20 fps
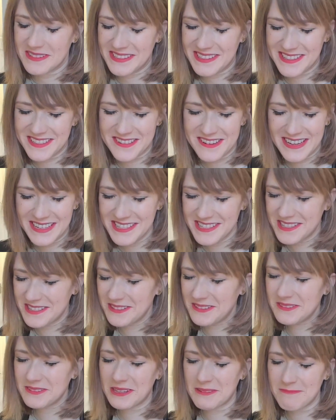strange
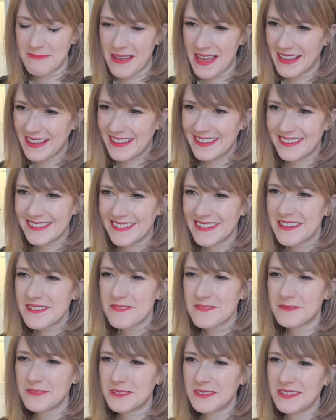to look back at
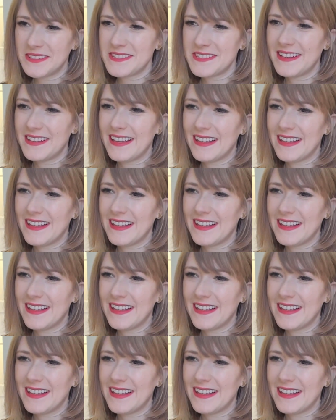footage